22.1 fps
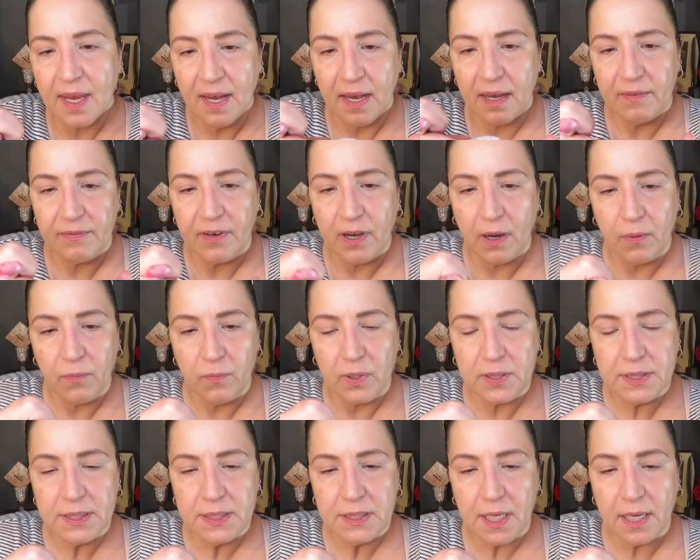I've got
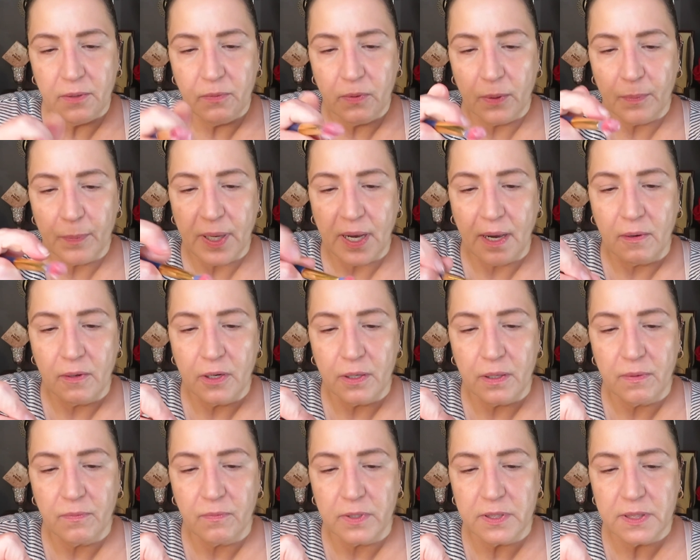one side with
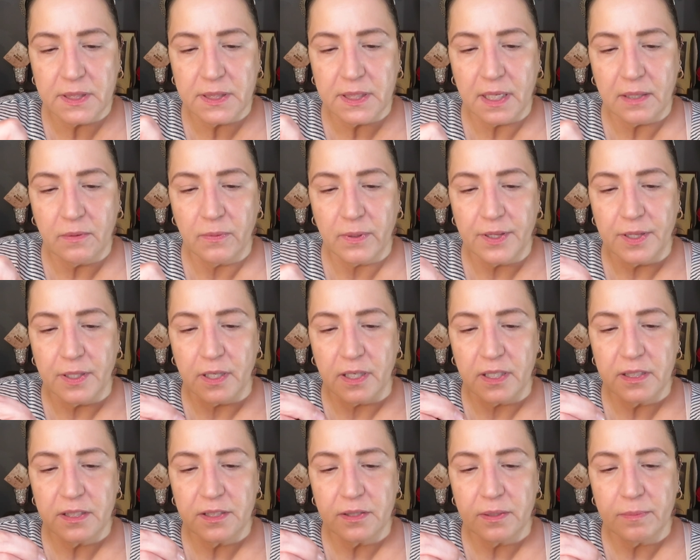powder and one side with
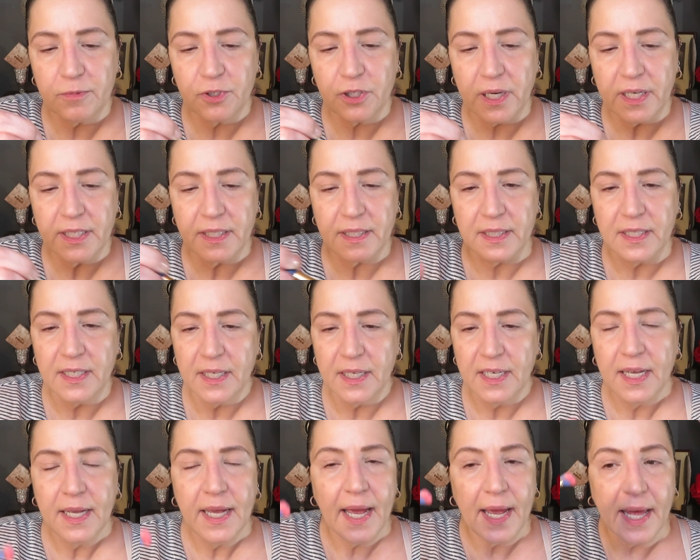not, so I'm trying to,
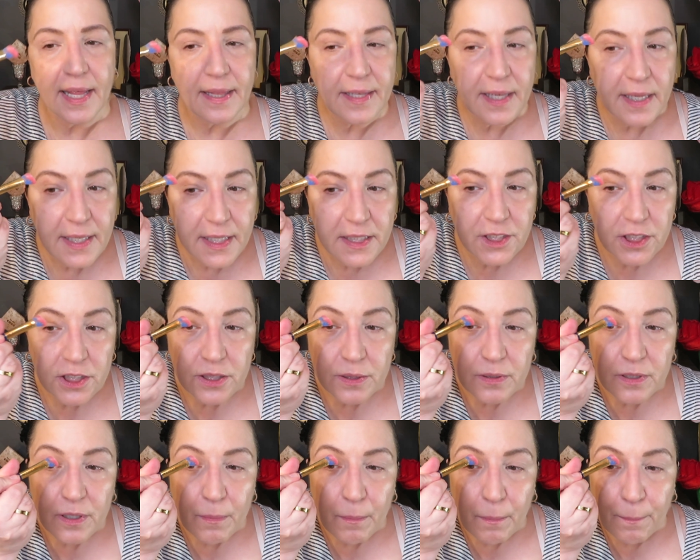and then I just
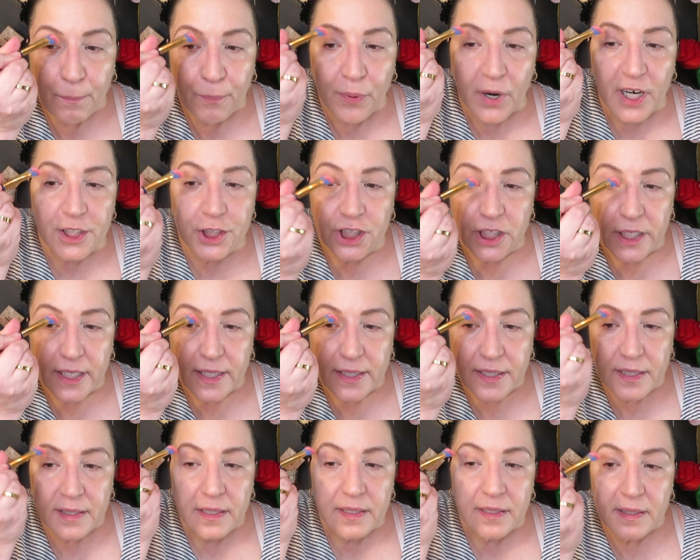brush
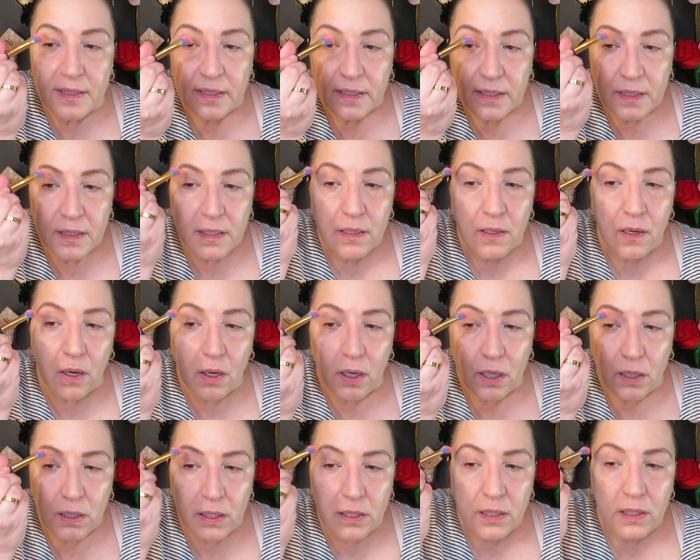it
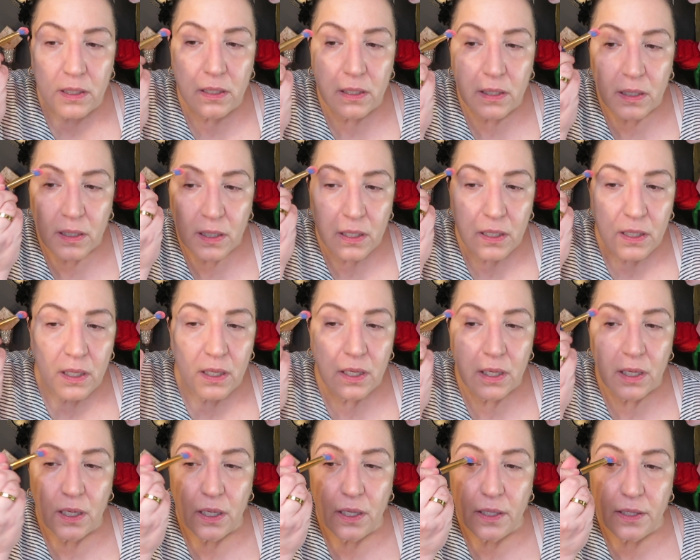on
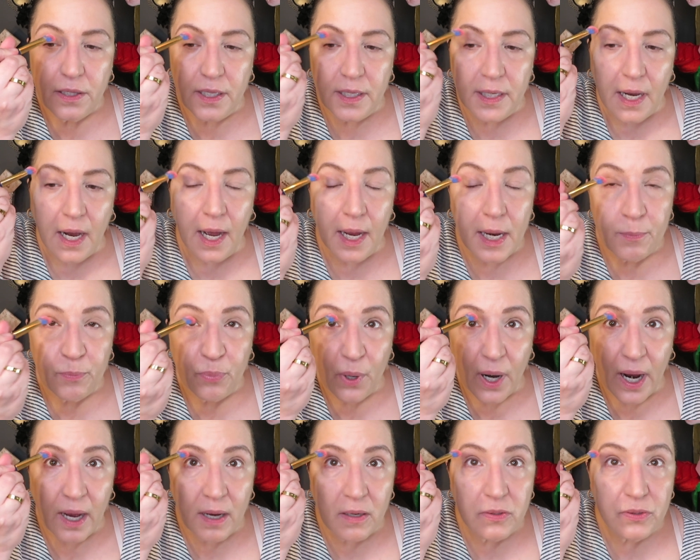the
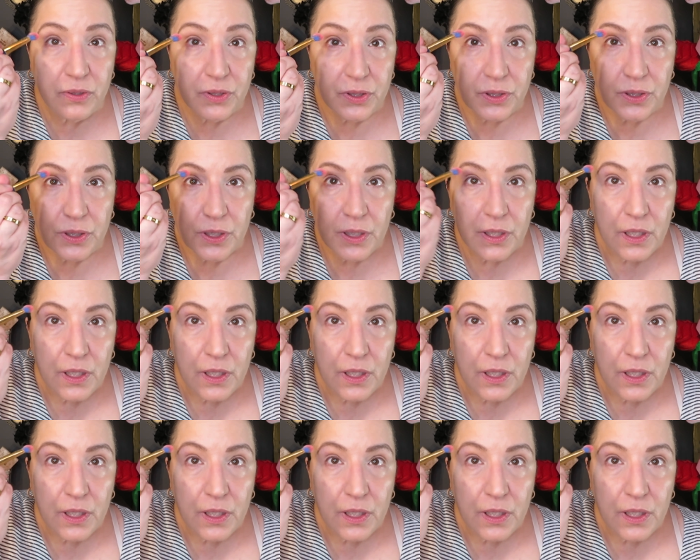eyebrows,